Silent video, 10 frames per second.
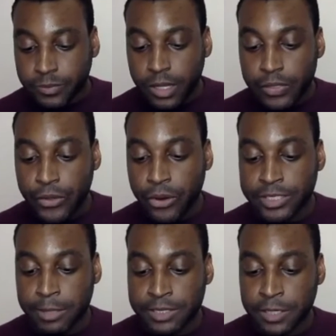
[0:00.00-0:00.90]
There
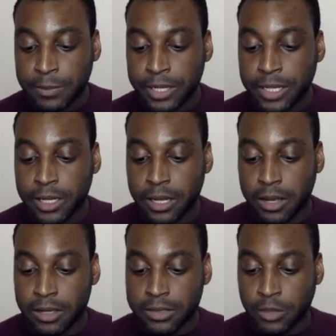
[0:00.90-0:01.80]
seems to be
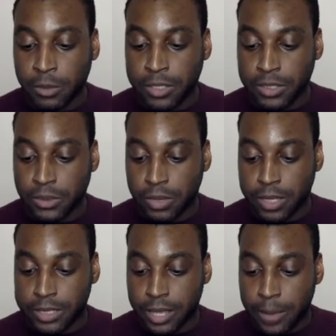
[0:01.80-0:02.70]
so much
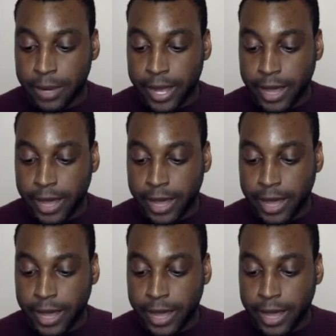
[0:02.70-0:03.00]
noise, but I